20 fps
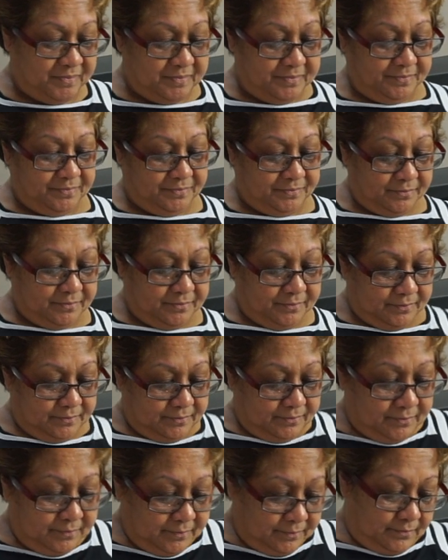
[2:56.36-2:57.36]

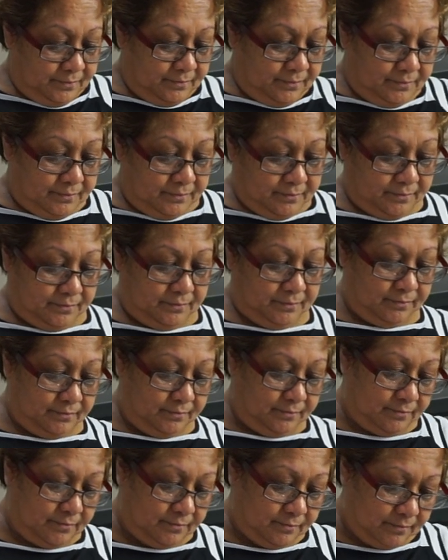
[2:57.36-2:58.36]

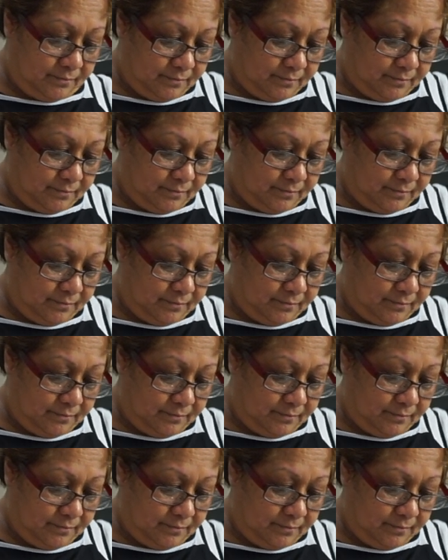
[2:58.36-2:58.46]
Nothing is said.